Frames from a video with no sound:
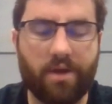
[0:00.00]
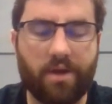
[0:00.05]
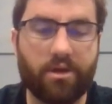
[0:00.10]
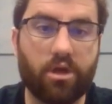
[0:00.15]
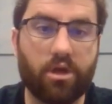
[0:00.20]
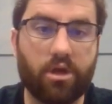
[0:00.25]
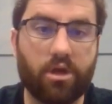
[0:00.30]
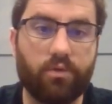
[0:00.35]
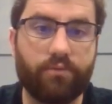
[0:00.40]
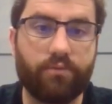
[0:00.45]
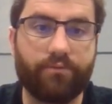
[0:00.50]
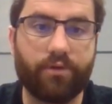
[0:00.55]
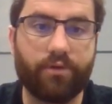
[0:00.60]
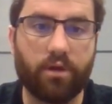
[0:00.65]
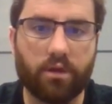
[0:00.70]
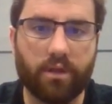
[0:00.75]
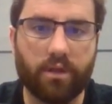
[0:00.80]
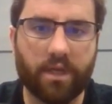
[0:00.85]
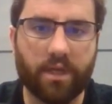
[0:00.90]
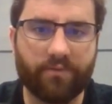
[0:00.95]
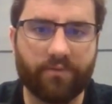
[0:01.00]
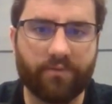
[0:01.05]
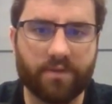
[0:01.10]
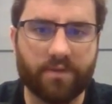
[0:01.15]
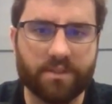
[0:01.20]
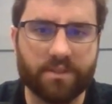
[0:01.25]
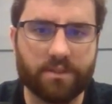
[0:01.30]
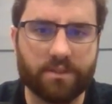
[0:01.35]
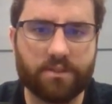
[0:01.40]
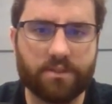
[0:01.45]
code for your clinic
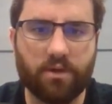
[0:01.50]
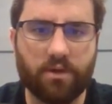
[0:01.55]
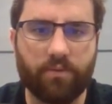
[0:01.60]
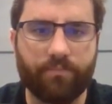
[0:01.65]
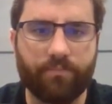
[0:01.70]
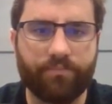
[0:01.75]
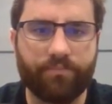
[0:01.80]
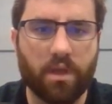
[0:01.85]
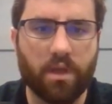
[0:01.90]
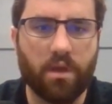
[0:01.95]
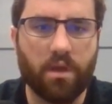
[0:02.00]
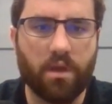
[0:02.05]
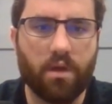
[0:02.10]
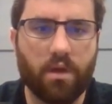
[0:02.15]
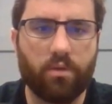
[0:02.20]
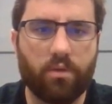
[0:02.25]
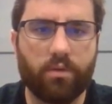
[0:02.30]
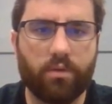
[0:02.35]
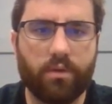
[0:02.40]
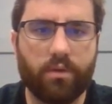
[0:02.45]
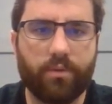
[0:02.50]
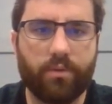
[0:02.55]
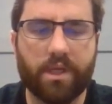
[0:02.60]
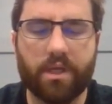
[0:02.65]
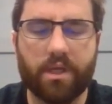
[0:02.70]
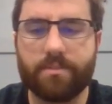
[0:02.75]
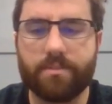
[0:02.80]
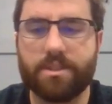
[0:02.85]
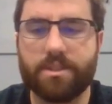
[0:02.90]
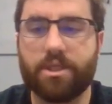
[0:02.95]
visits. So really when it
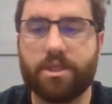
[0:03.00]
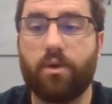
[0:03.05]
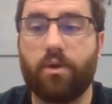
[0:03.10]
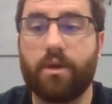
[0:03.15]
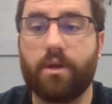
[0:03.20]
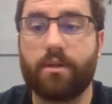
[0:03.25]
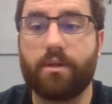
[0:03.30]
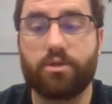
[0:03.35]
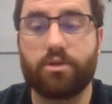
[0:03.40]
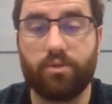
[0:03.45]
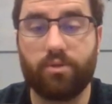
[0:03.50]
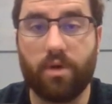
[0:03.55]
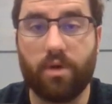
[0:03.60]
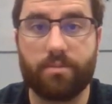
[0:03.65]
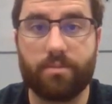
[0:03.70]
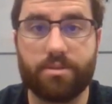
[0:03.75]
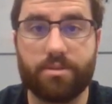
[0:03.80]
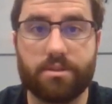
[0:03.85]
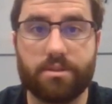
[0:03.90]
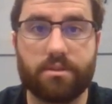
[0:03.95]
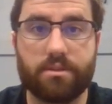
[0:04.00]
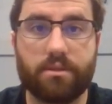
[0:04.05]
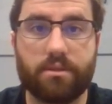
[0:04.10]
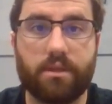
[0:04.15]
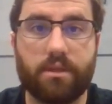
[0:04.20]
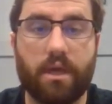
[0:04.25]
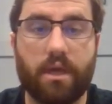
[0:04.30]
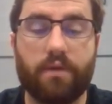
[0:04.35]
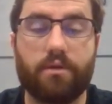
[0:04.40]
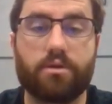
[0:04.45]
comes to coding, there's two options.
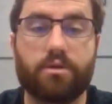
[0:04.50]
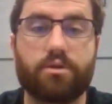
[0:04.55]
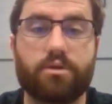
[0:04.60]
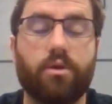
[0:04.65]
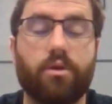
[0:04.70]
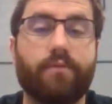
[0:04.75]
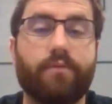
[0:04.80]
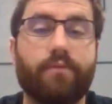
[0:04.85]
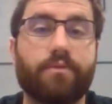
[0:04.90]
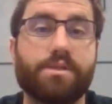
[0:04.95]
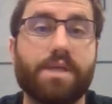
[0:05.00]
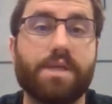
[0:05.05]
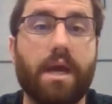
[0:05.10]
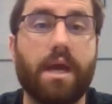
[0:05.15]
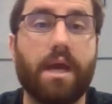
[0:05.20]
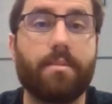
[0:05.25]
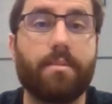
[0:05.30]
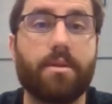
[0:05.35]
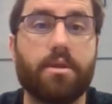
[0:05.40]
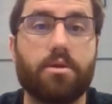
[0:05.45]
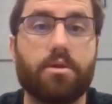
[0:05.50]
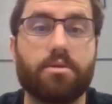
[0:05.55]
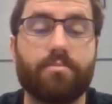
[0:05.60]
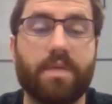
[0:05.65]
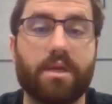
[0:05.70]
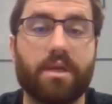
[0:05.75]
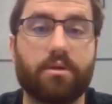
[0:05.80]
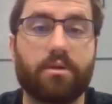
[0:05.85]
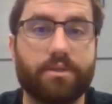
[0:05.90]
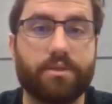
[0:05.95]
Okay, there's coding for time and there's
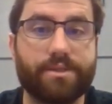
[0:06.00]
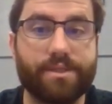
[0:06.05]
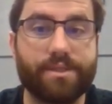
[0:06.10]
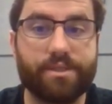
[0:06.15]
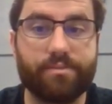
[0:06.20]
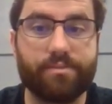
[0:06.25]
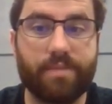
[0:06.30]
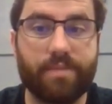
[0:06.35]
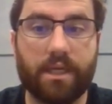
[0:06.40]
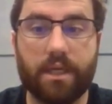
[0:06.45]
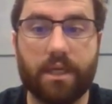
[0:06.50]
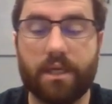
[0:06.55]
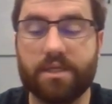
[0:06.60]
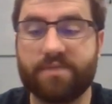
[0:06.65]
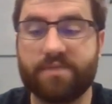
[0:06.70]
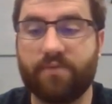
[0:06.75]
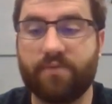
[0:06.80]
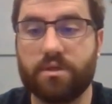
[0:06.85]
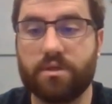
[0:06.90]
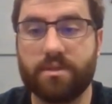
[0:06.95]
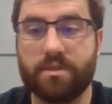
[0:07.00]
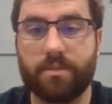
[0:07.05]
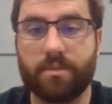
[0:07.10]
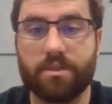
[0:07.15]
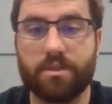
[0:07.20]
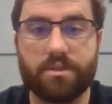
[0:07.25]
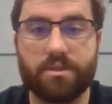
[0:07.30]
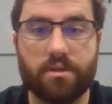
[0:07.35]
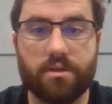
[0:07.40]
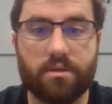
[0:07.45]
medical decision making as far as I'm
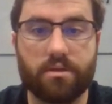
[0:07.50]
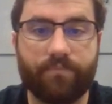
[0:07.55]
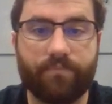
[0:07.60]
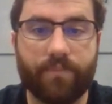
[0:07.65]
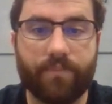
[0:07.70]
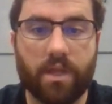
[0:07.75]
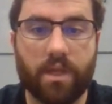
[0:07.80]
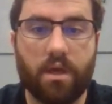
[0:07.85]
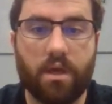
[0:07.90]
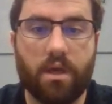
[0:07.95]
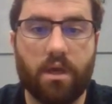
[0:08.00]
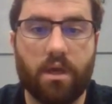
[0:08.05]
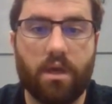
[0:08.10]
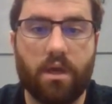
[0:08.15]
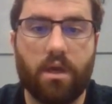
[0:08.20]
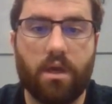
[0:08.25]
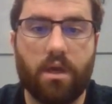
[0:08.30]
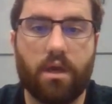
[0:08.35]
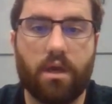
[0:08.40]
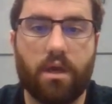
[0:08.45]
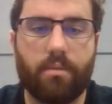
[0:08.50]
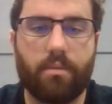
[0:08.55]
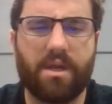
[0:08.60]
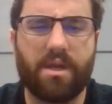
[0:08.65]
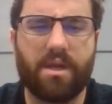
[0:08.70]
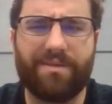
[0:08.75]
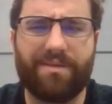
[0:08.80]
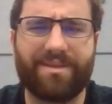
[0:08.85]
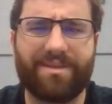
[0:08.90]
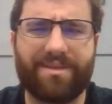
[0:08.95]
concerned. And
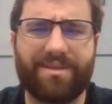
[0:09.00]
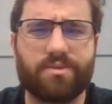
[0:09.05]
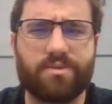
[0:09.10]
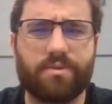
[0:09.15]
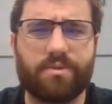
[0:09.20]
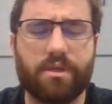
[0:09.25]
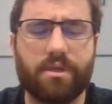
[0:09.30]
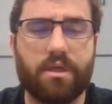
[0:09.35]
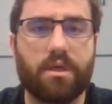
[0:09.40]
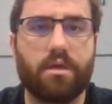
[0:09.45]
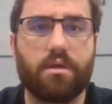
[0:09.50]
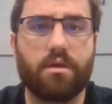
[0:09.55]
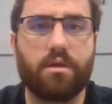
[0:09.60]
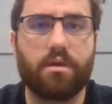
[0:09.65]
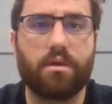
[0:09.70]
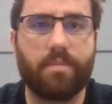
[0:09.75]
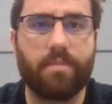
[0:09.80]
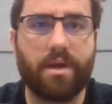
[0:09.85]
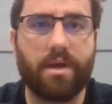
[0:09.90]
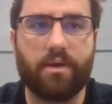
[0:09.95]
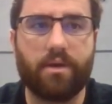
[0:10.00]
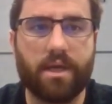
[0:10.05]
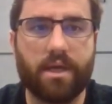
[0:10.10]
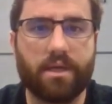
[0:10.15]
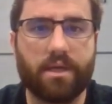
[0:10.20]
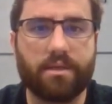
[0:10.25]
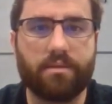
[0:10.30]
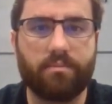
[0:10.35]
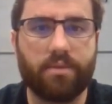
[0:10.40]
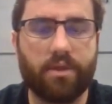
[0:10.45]
I think that's really about
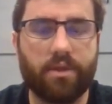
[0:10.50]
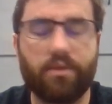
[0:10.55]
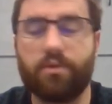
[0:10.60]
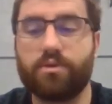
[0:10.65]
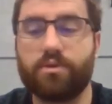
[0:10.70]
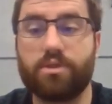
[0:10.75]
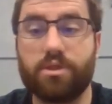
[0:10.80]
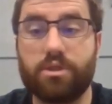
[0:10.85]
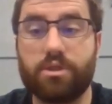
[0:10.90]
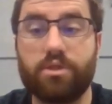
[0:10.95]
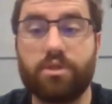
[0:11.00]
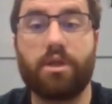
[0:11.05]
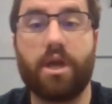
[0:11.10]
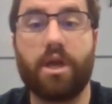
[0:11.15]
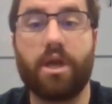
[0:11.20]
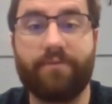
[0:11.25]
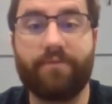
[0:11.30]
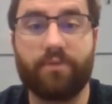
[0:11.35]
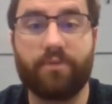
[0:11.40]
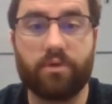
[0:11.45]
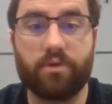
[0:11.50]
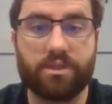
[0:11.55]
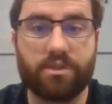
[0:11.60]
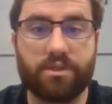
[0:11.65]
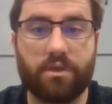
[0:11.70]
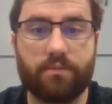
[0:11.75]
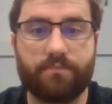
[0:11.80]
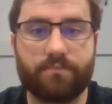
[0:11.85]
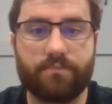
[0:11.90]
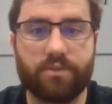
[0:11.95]
it. But those are the two that I focus
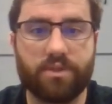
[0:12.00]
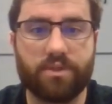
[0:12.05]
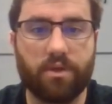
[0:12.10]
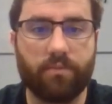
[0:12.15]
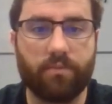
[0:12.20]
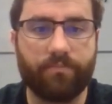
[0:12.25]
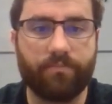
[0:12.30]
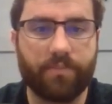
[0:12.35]
on. So